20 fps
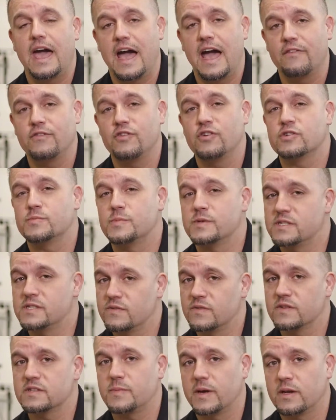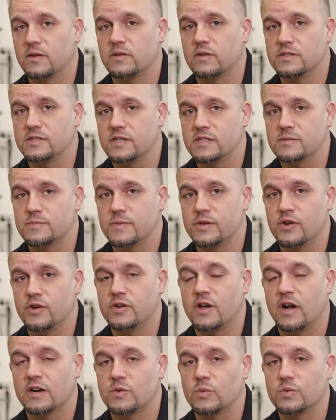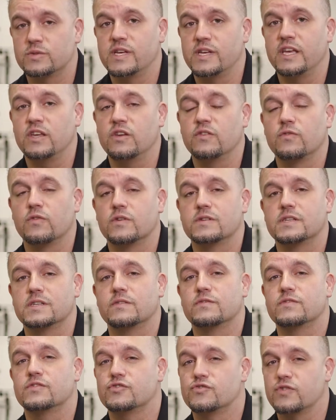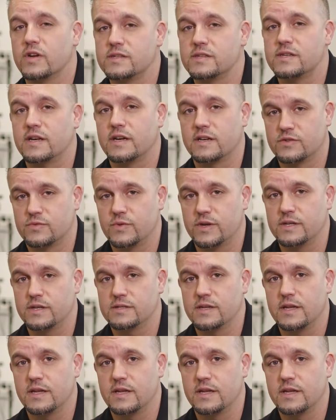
After your specific spinal adjustment, your doctor will take you for a set of stress x-rays.